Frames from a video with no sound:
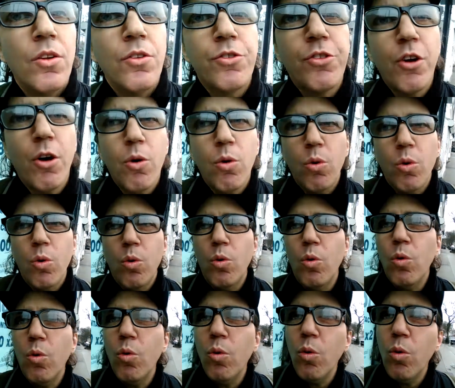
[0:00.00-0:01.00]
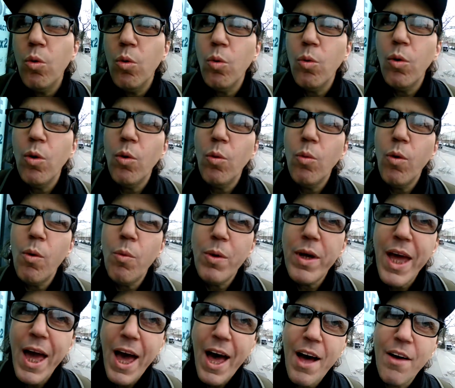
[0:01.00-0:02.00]
So what, what
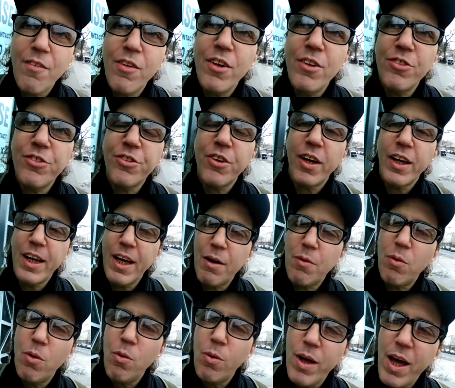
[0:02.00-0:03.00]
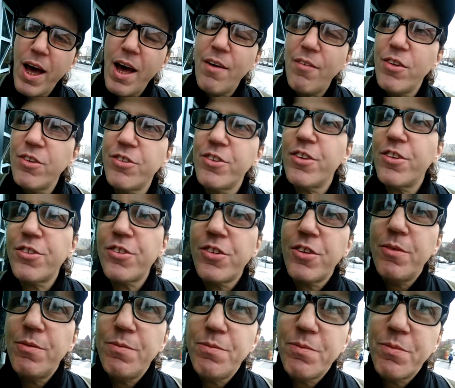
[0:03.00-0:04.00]
we have is again what we have is
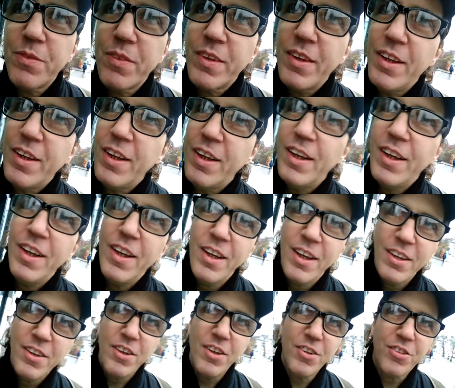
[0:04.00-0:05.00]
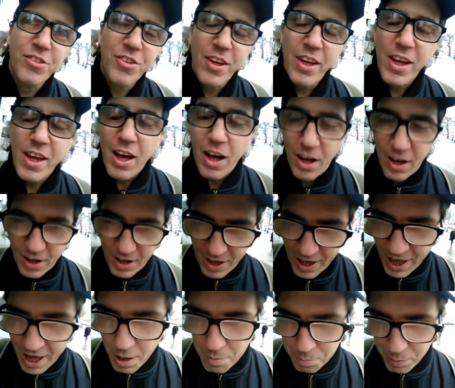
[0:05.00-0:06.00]
this this uh,
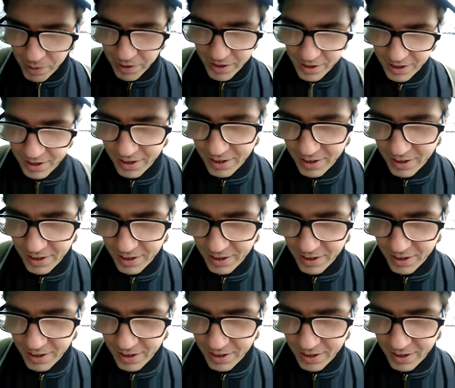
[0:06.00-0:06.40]
epic